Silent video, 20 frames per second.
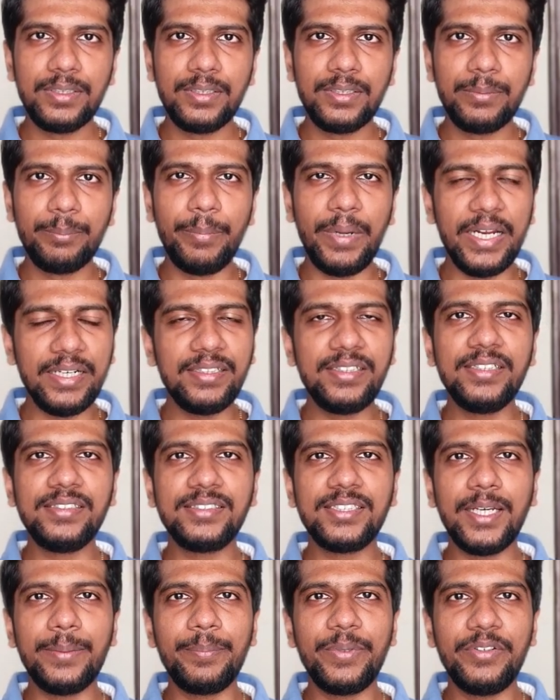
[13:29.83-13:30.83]
bad
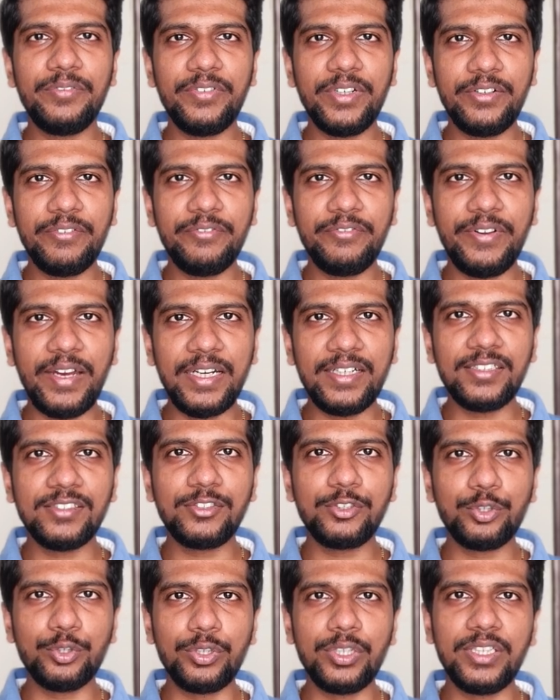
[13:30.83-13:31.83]
things happen when fat is
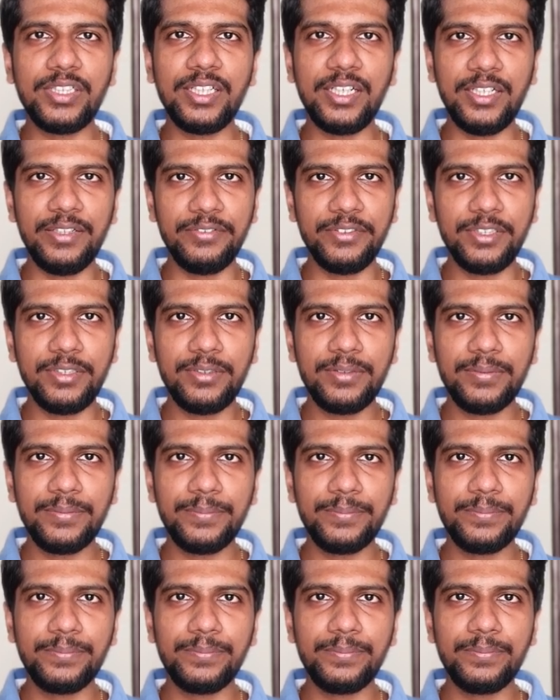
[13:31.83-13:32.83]
stored in the liver,
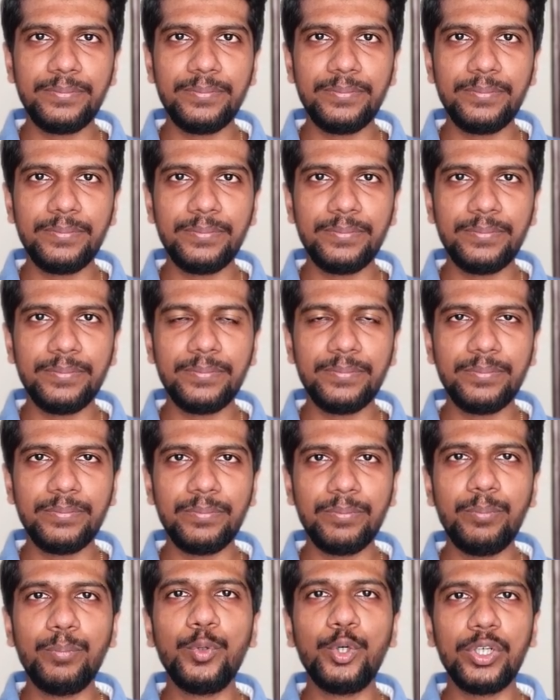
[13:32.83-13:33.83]

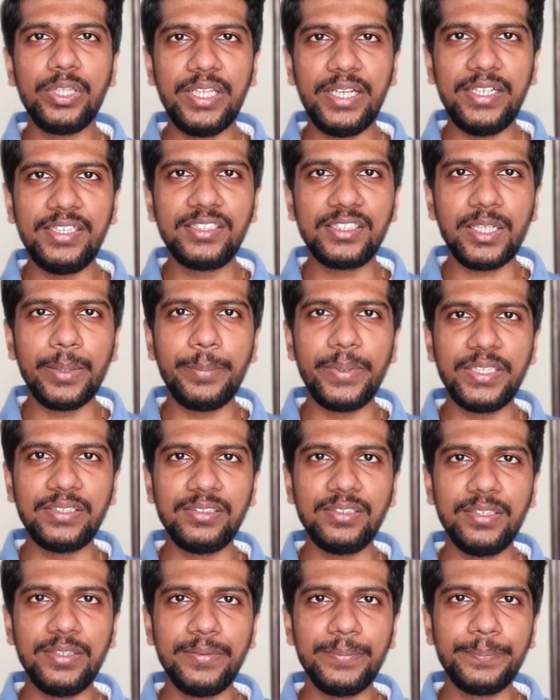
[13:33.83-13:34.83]
more than its
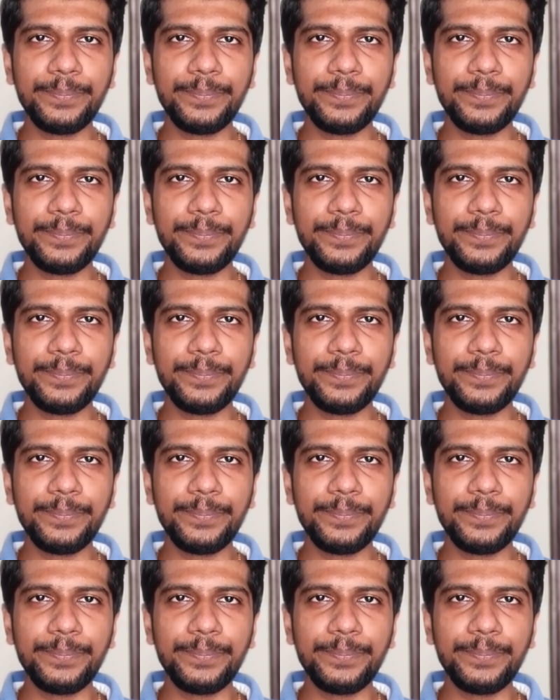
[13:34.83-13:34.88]
capacity.